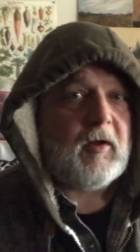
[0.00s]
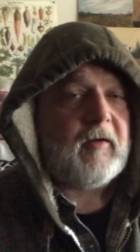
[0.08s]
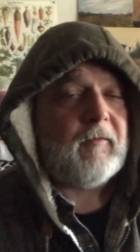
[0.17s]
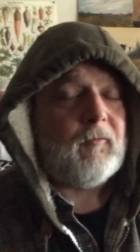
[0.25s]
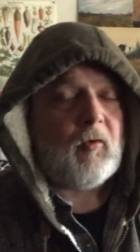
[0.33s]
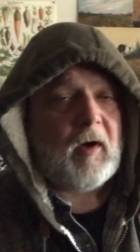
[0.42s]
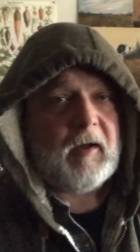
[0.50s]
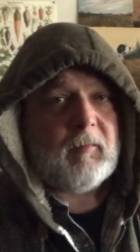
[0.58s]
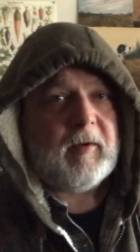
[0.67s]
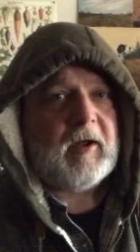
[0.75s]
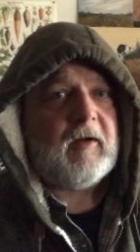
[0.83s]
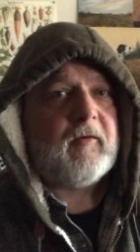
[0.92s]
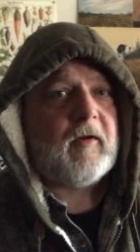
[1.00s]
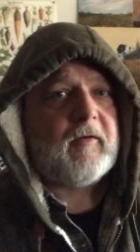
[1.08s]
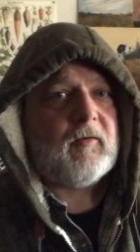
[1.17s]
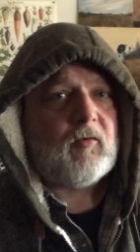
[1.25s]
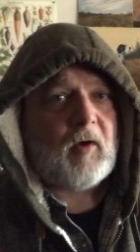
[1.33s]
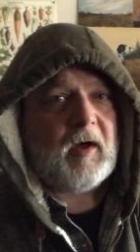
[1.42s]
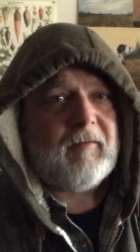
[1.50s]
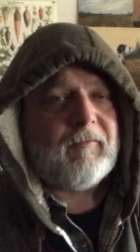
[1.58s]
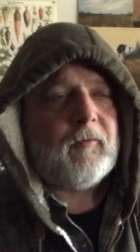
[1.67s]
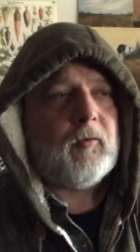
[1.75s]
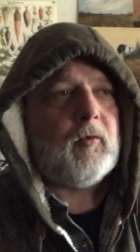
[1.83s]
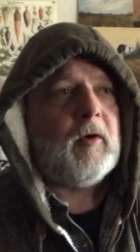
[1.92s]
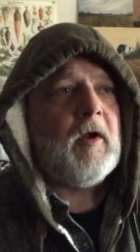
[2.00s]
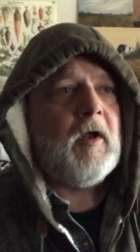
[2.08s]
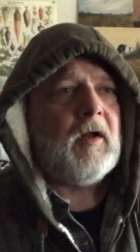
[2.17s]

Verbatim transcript: Lots of dried beans, lots of dried food,